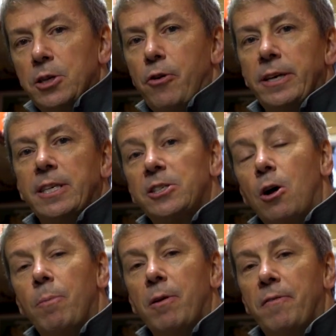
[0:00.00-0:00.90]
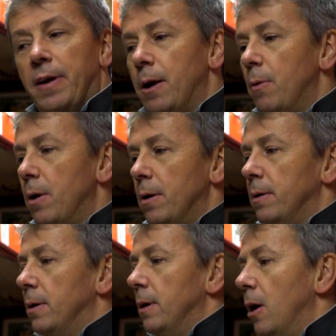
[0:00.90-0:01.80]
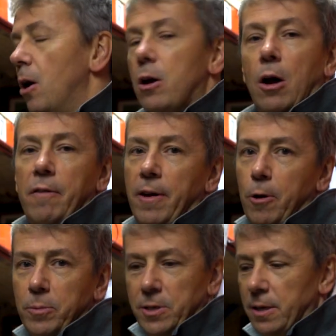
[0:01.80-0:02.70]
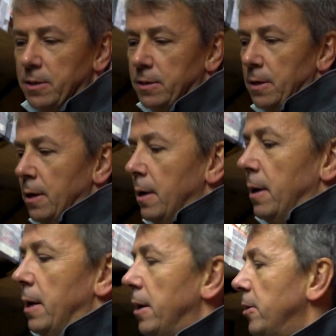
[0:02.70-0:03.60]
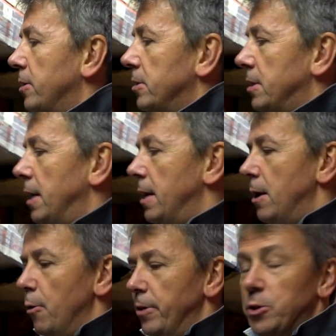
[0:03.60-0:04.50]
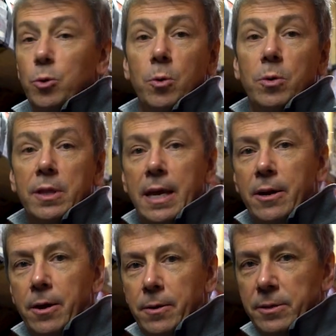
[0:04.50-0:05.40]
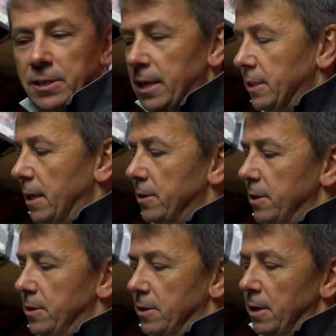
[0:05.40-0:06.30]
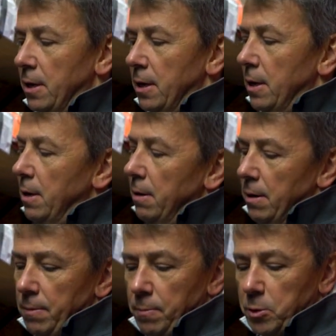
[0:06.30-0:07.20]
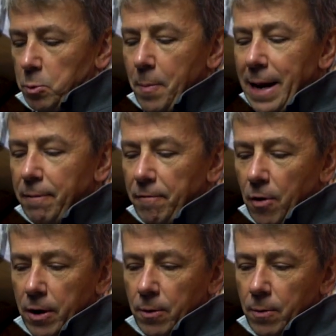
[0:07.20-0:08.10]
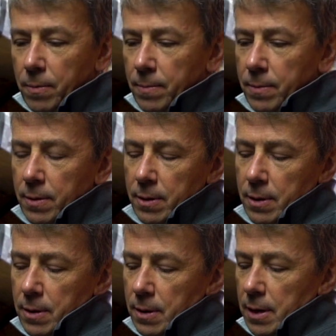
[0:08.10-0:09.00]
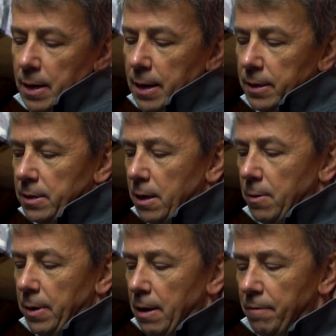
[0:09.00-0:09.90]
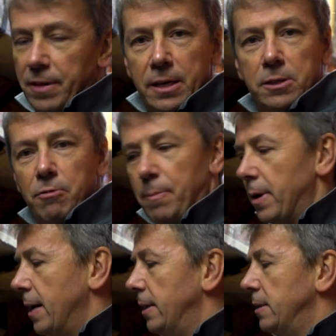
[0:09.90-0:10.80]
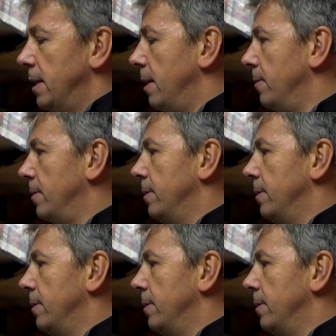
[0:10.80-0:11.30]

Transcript: a great example of how our archive helps us. Here you can see original Dino seat centers, which were made in vinyl, and we have these replicated now.